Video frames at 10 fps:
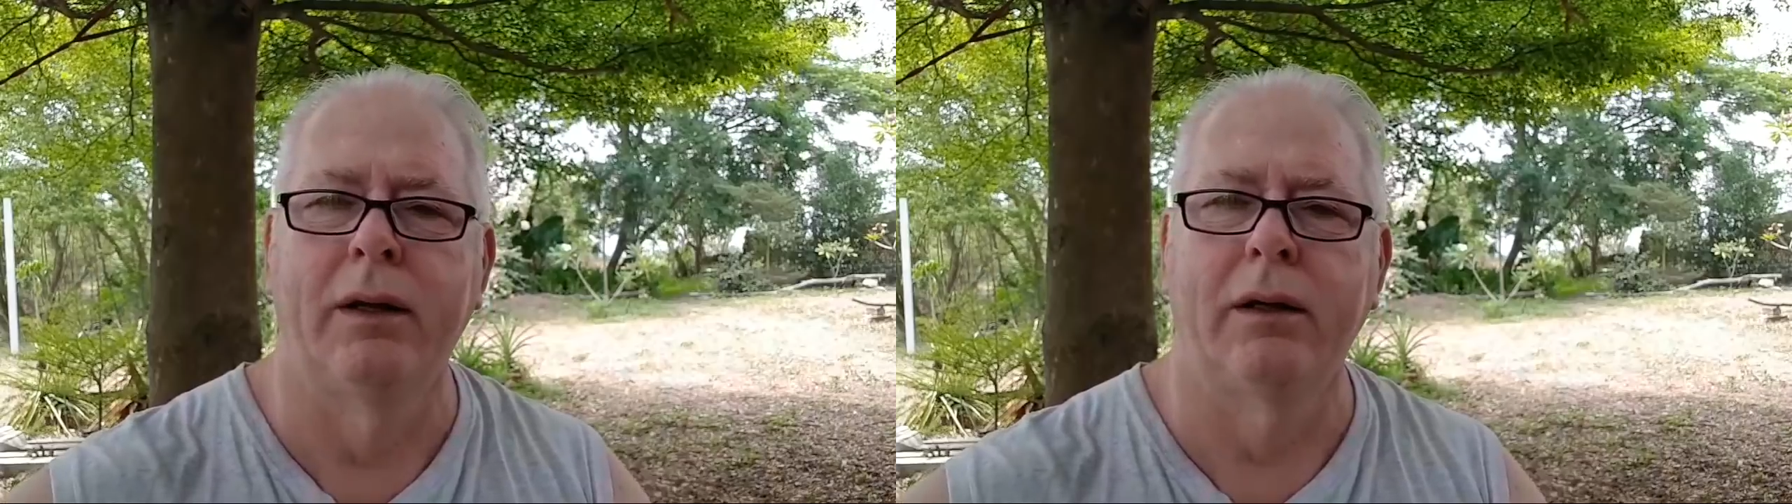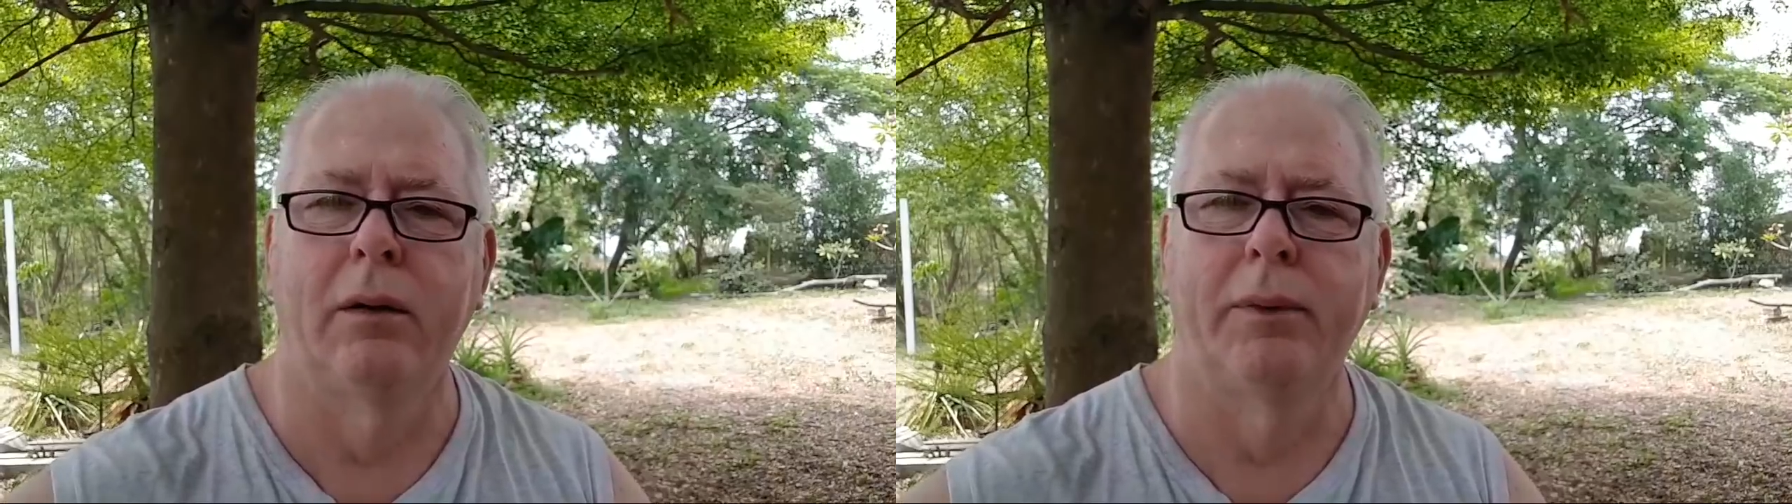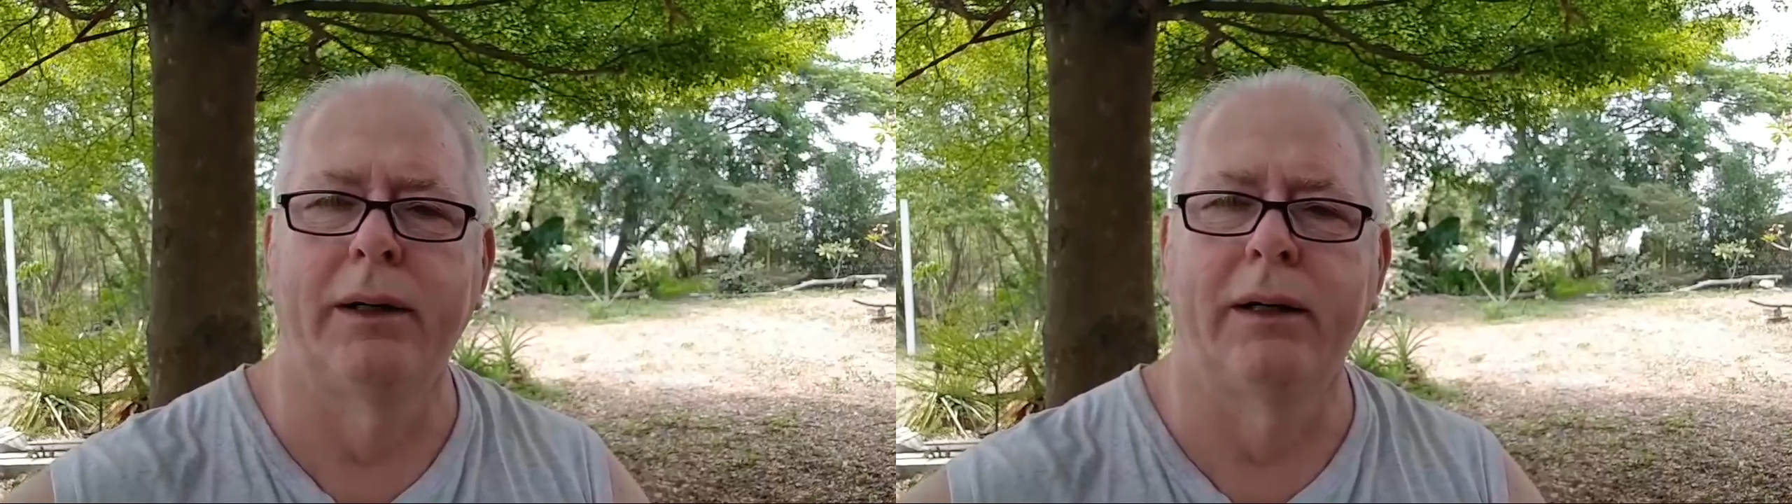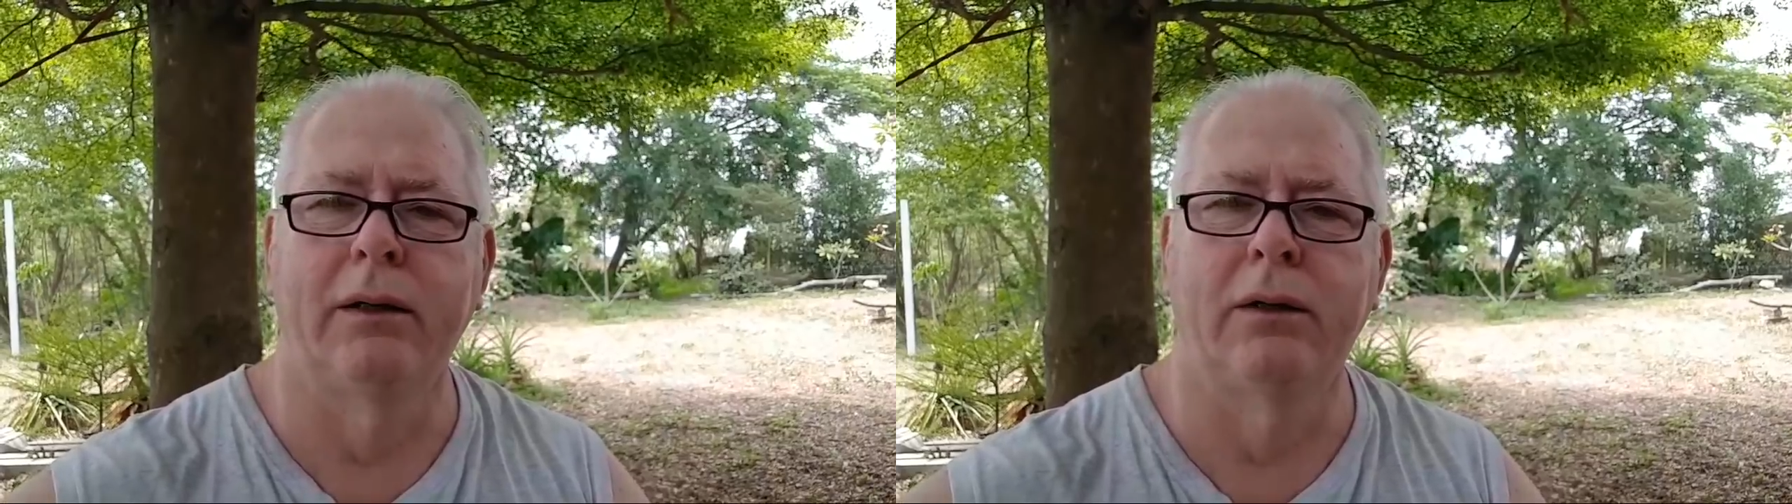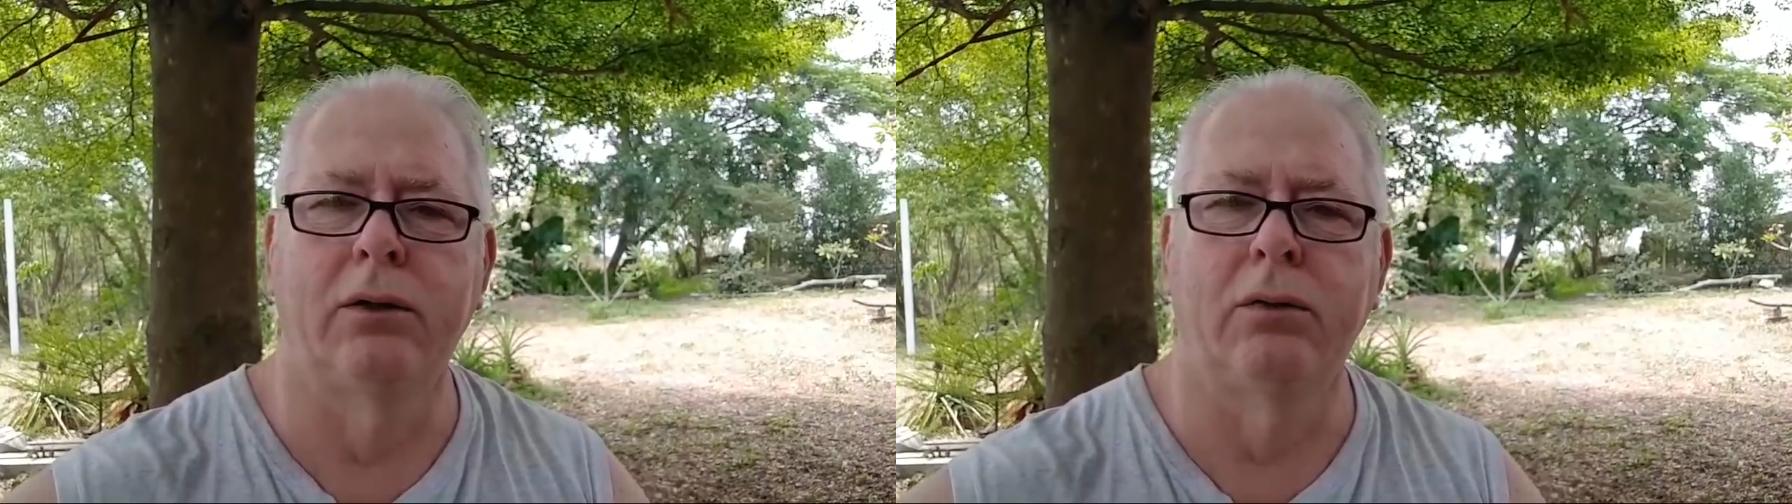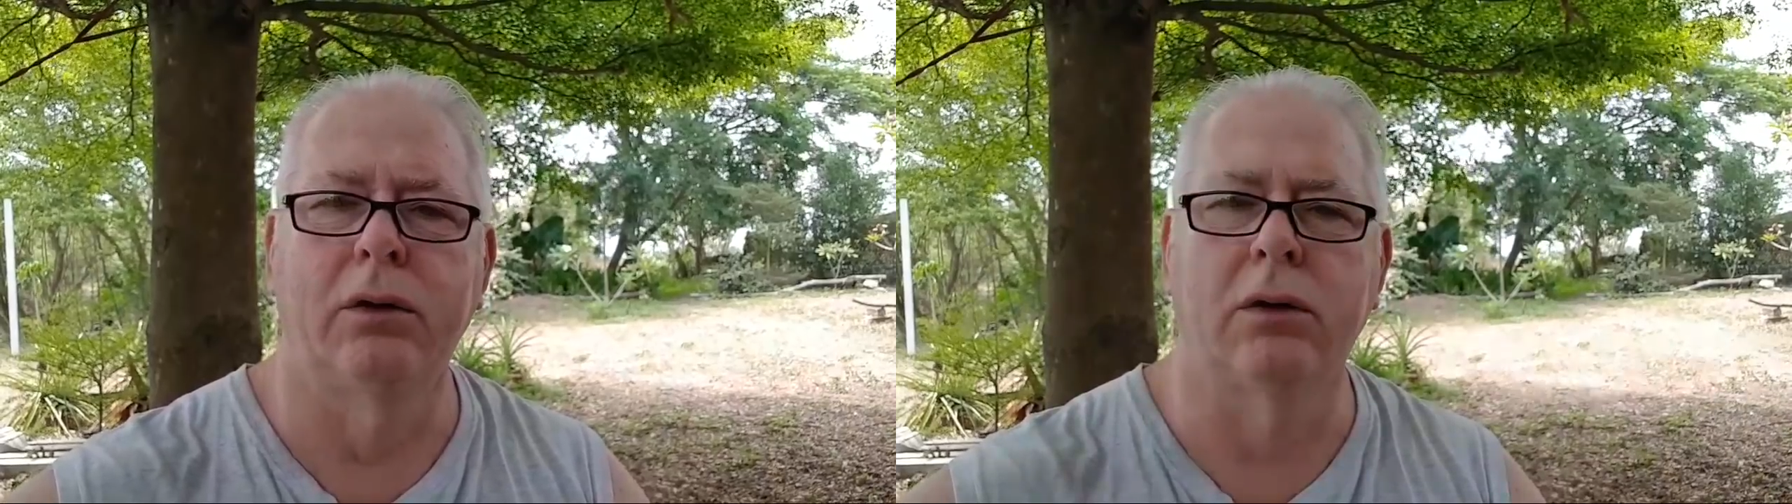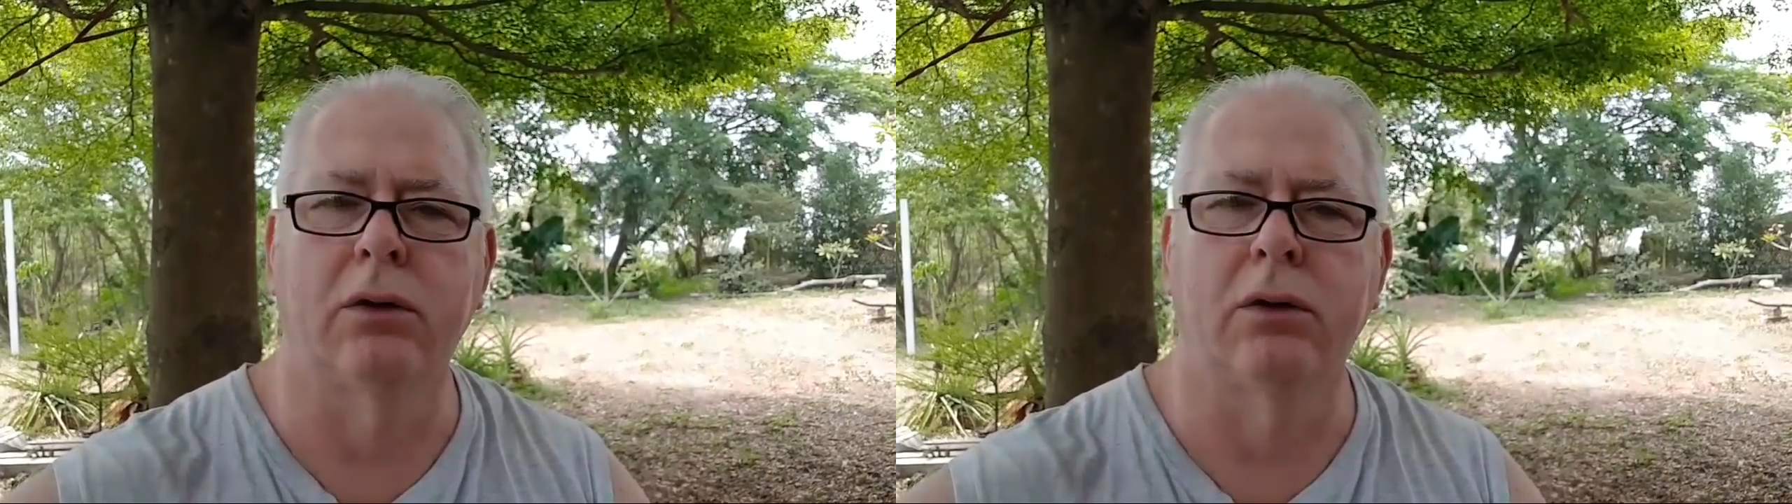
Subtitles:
coming to